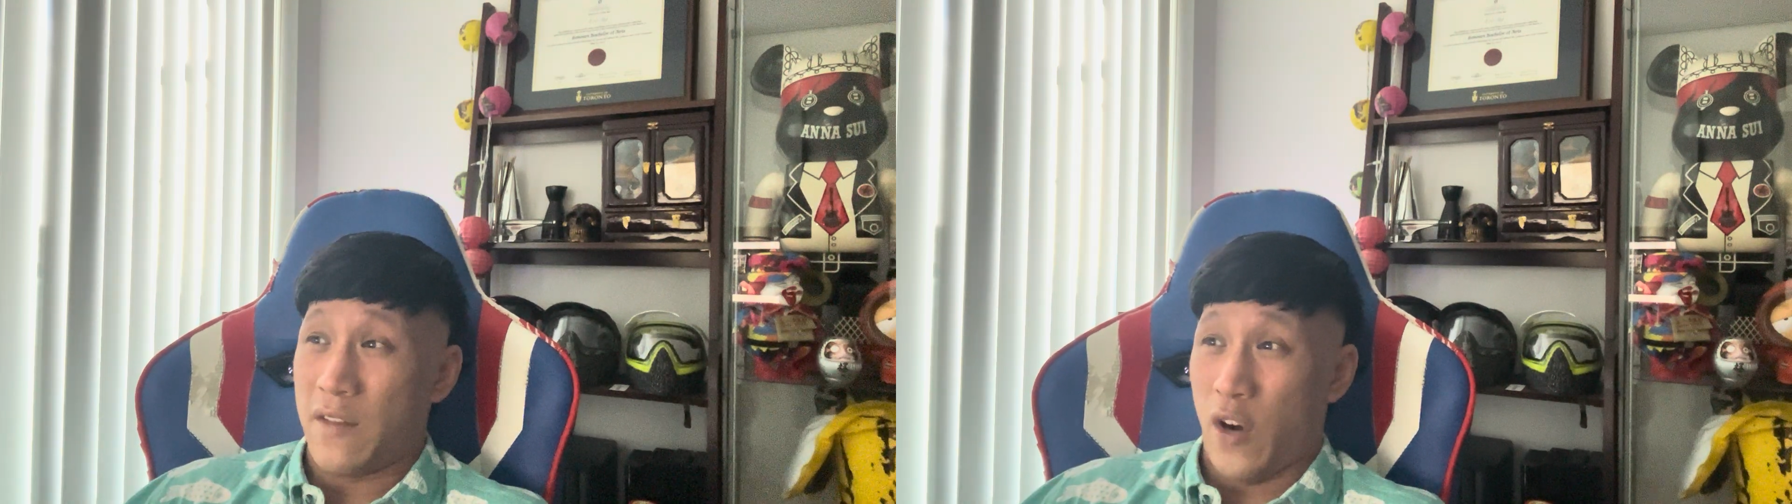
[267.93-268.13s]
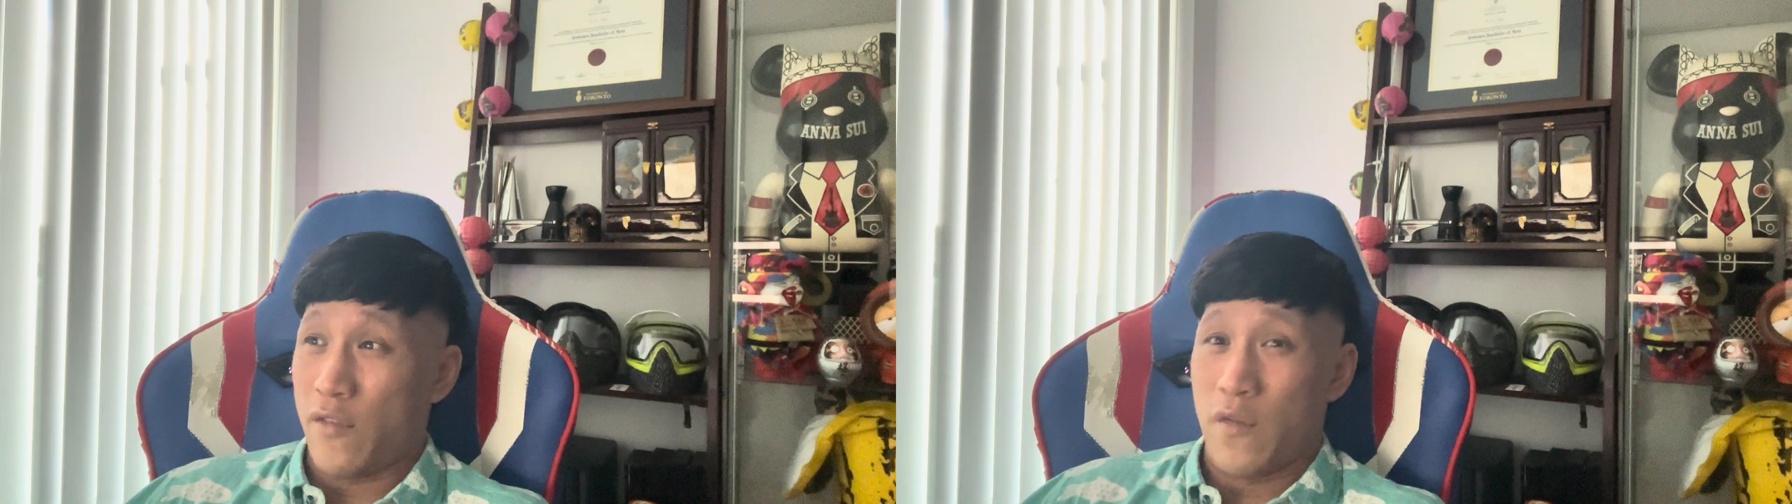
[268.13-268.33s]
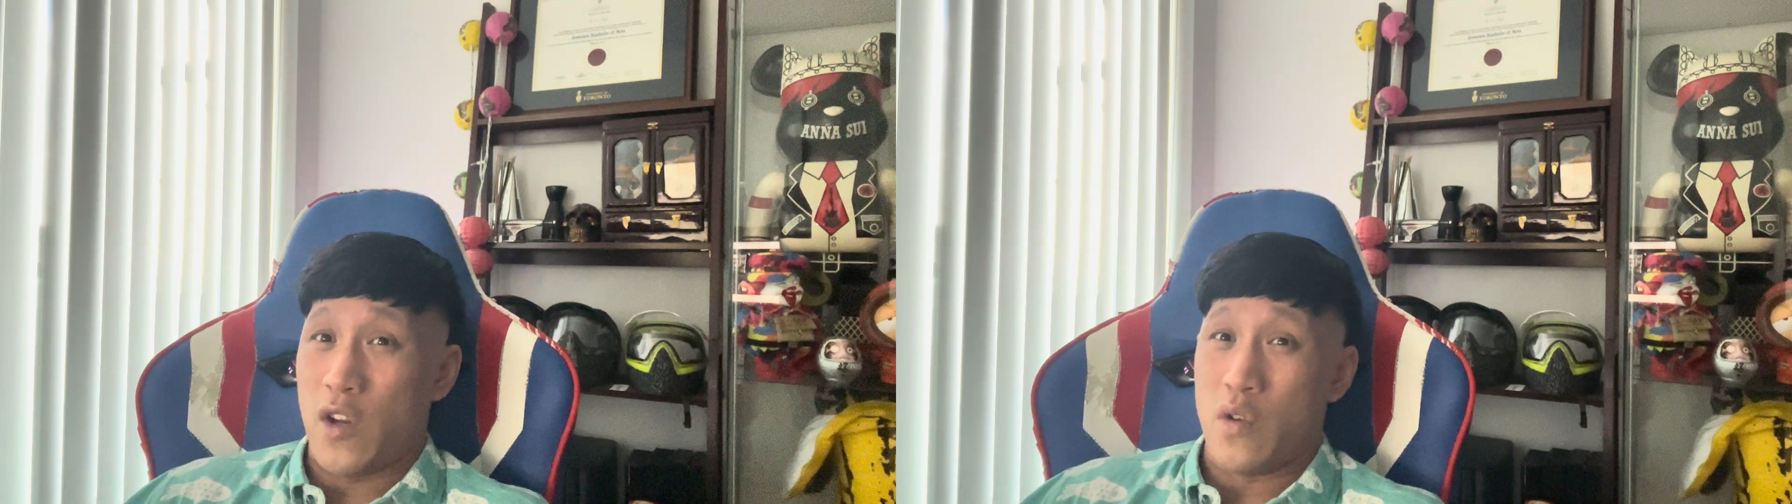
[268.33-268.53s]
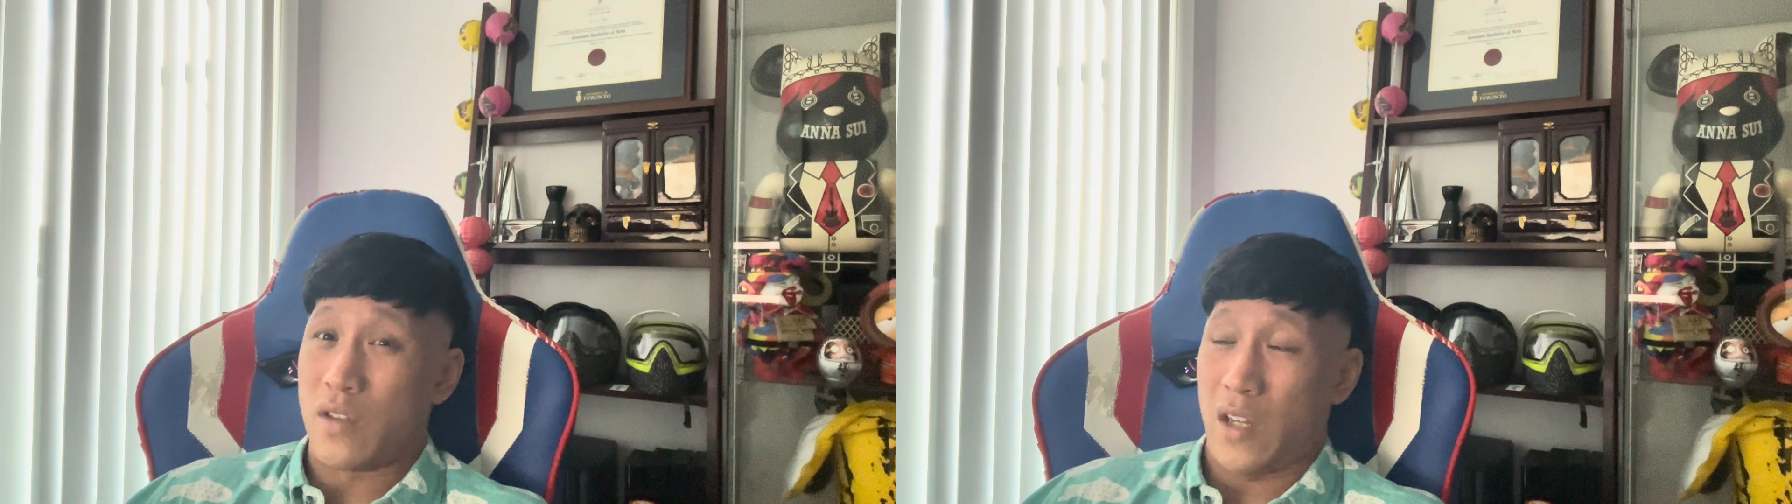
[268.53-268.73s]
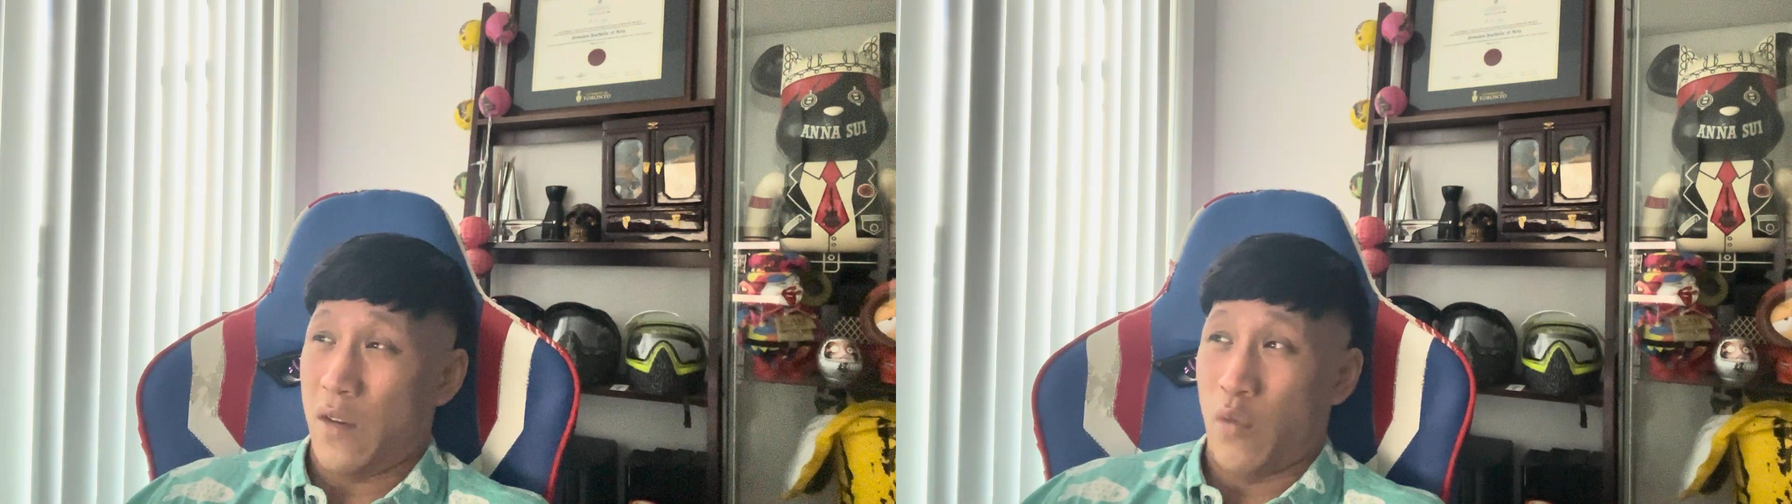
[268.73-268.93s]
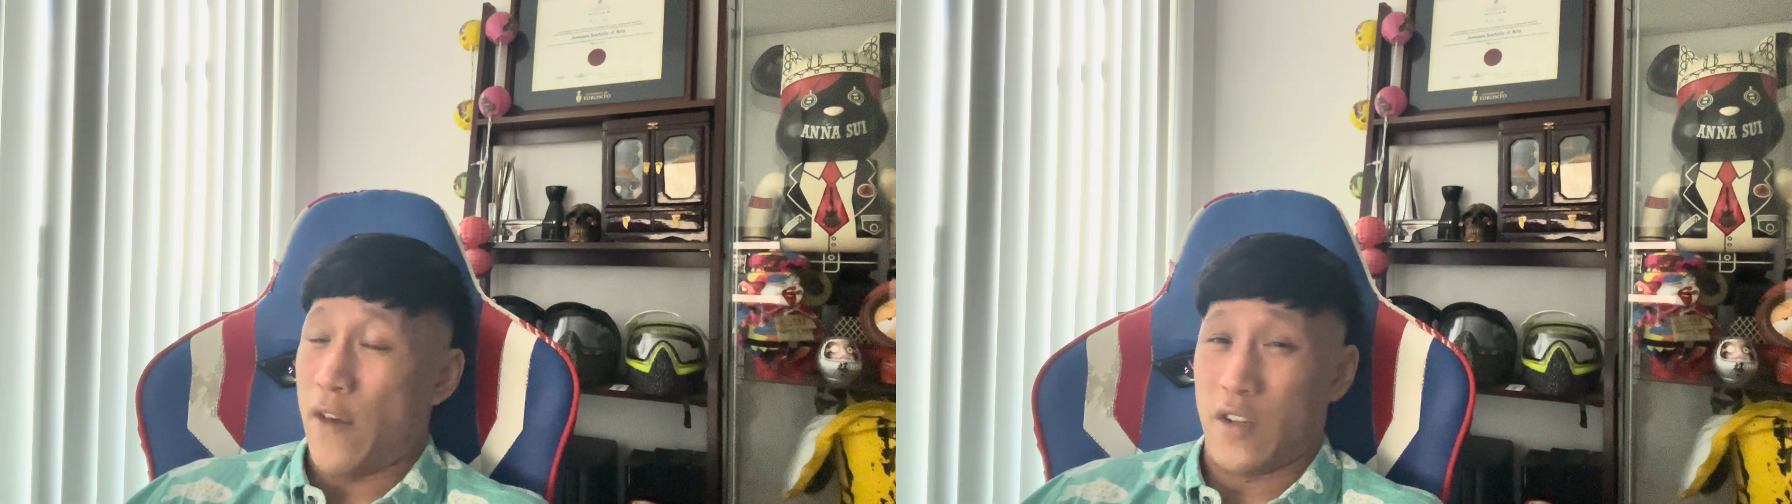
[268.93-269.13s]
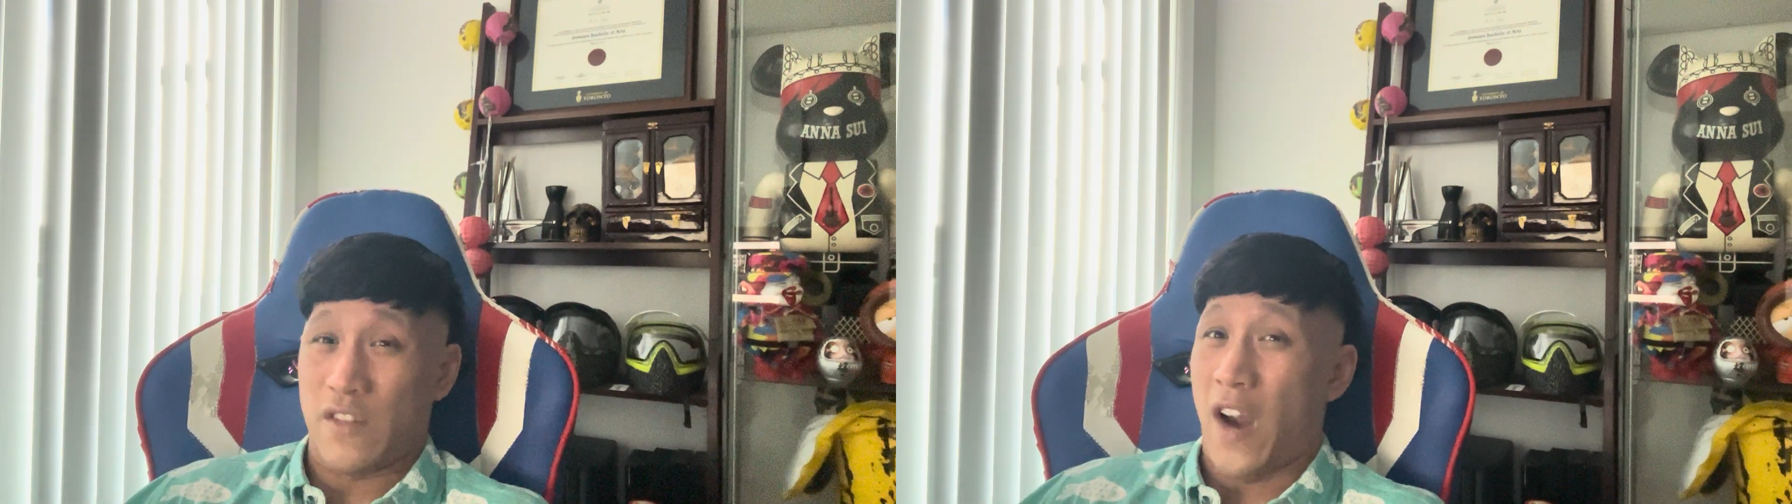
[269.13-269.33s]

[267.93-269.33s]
and for every video you just like reference